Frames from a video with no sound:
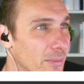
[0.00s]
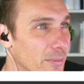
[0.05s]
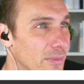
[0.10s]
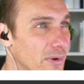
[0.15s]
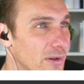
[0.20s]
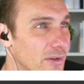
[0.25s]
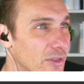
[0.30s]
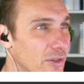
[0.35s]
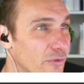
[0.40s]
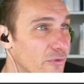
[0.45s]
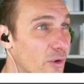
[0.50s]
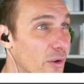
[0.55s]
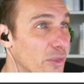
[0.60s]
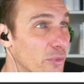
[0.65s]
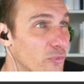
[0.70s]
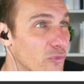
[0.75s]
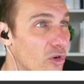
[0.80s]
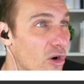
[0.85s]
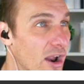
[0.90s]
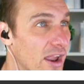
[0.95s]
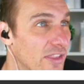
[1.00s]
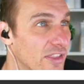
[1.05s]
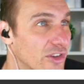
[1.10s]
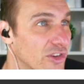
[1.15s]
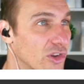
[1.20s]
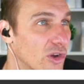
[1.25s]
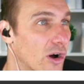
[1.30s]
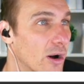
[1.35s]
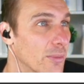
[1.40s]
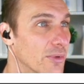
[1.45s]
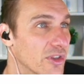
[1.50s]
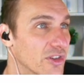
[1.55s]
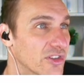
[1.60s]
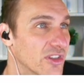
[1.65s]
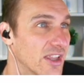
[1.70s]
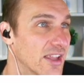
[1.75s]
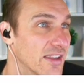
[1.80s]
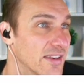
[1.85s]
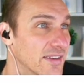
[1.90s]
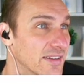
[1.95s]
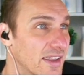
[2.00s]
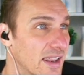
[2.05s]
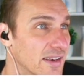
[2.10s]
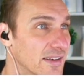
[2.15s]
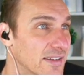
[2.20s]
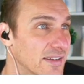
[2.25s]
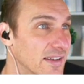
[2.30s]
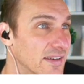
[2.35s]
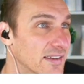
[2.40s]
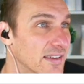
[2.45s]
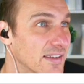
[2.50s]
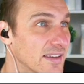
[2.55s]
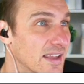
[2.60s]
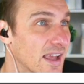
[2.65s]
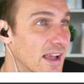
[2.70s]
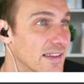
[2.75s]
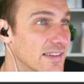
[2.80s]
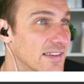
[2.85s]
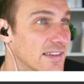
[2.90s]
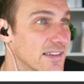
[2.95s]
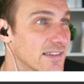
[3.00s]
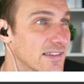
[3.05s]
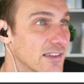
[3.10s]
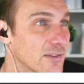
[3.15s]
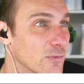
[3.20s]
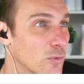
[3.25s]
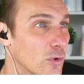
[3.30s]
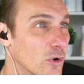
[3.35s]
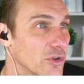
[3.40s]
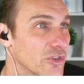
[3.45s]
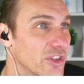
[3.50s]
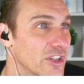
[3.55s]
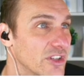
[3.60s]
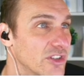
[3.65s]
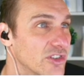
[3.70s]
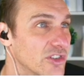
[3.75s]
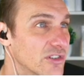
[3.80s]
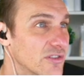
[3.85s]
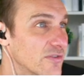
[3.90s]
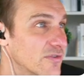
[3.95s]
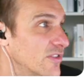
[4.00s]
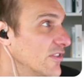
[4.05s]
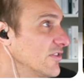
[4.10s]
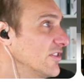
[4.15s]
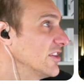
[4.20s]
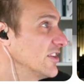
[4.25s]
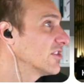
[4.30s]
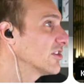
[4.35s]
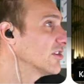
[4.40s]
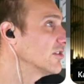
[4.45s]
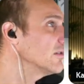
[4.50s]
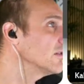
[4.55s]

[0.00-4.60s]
The one right at the top that's oh, indented. Yeah. yeah. See, it says wattage 52.